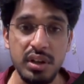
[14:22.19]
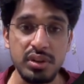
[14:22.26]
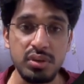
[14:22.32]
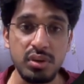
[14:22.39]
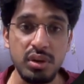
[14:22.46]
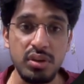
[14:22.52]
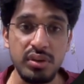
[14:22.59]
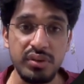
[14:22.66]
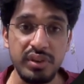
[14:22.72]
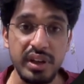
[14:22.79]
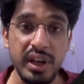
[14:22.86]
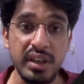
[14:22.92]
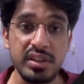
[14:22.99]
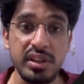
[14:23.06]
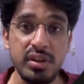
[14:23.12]
So now if
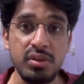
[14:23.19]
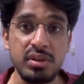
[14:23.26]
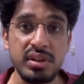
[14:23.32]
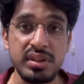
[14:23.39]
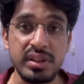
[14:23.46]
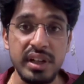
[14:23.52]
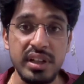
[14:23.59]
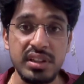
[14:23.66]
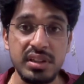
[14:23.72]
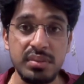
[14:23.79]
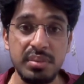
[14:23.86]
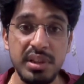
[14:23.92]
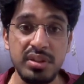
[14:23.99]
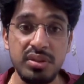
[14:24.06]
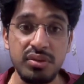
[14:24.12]
we execute this next
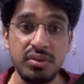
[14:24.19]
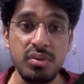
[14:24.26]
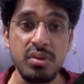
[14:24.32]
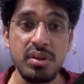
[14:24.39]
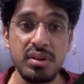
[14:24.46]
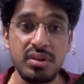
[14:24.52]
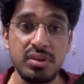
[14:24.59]
piece of code,